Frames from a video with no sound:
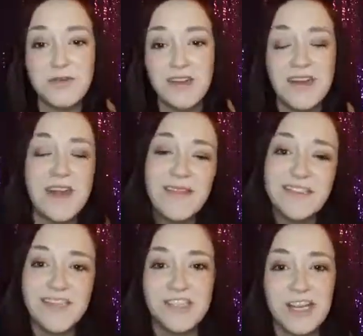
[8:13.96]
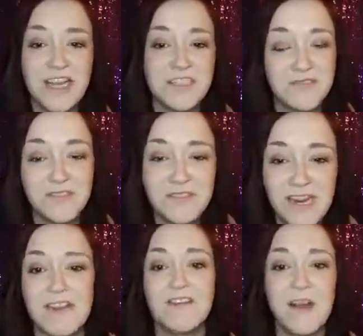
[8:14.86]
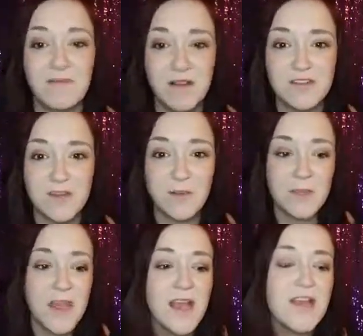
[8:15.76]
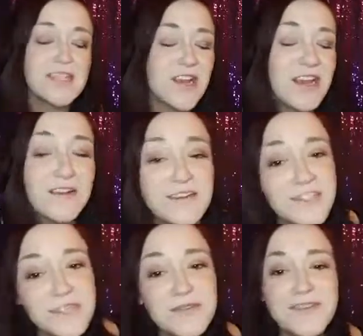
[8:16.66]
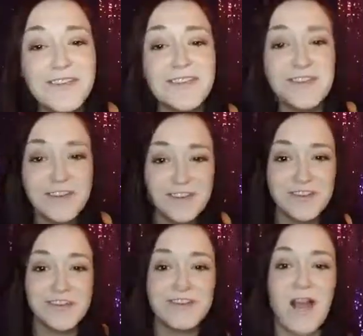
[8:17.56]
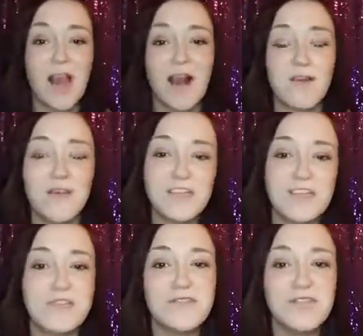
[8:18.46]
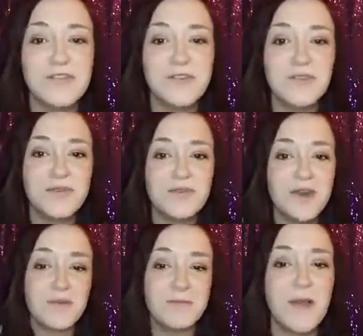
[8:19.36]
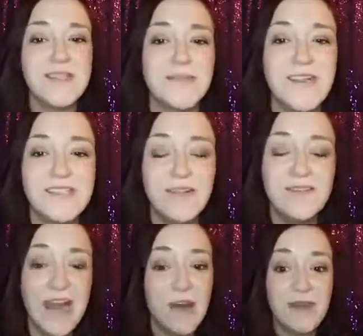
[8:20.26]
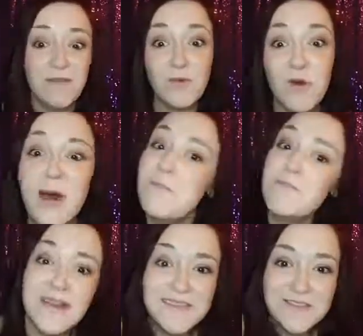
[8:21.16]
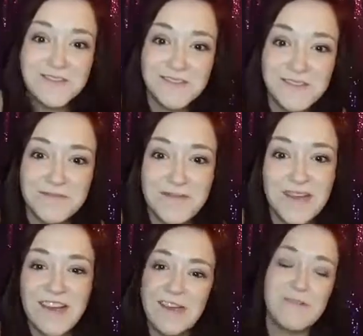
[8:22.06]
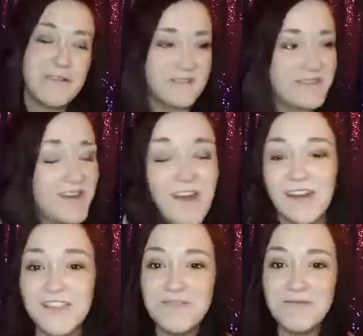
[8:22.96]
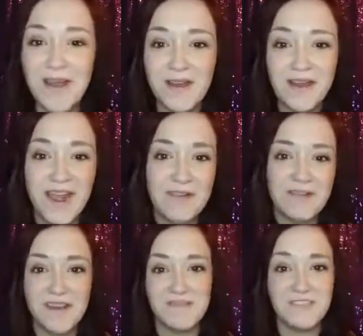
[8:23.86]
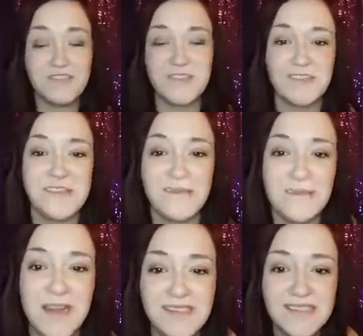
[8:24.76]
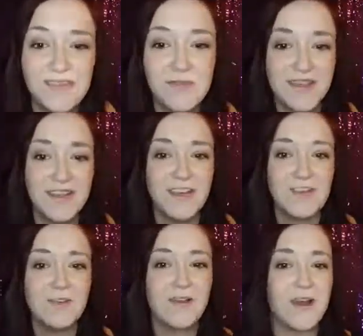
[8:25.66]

nothing's going to change if you stay in your comfort zone. So I urge you to write some of that stuff down. If you want, message it to me. I would love to talk to you about it. I would love to share some of my stuff with you.